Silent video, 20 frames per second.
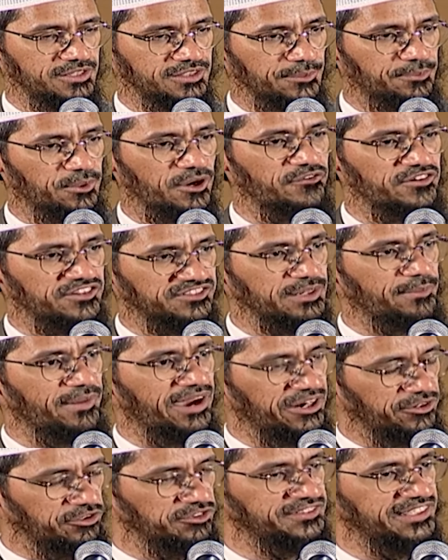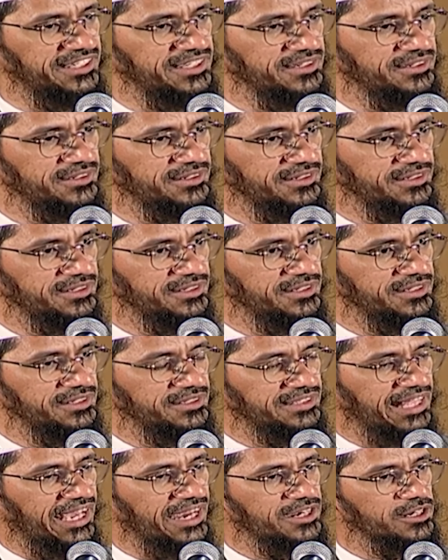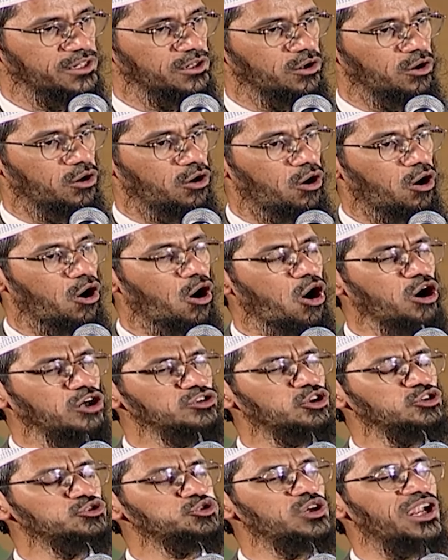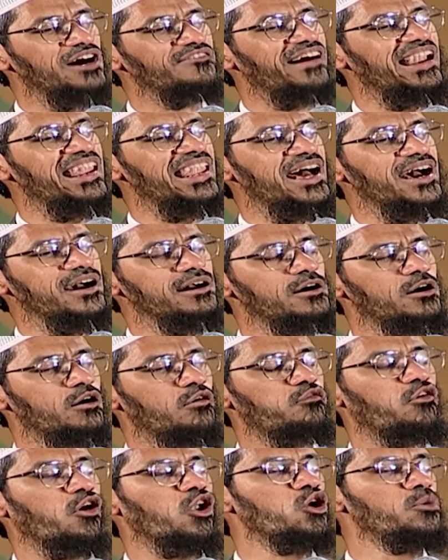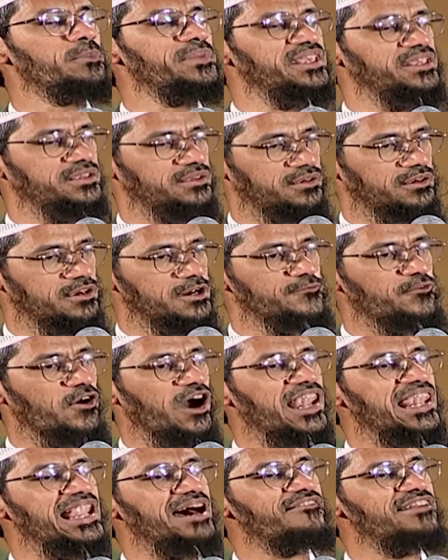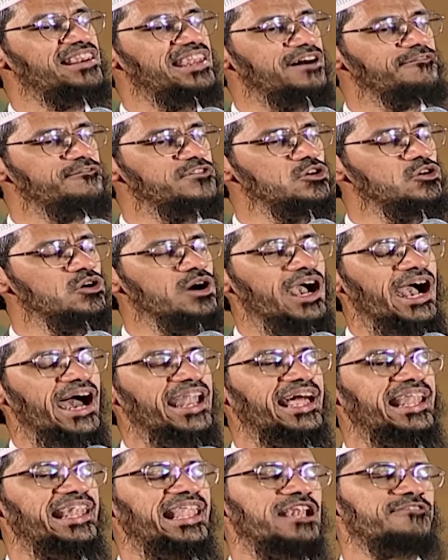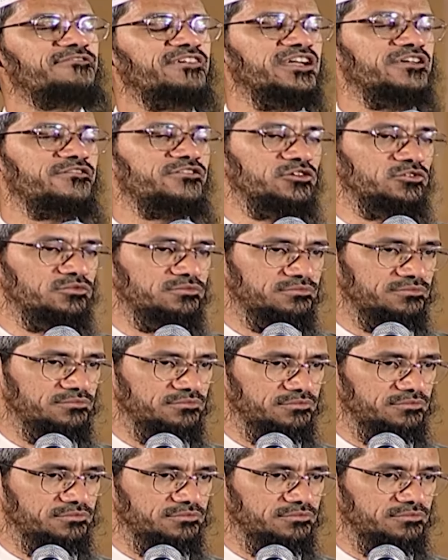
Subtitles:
The Prophet is commanded to say that all those who love Allah, follow me. For Allah will love you and Allah will forgive you.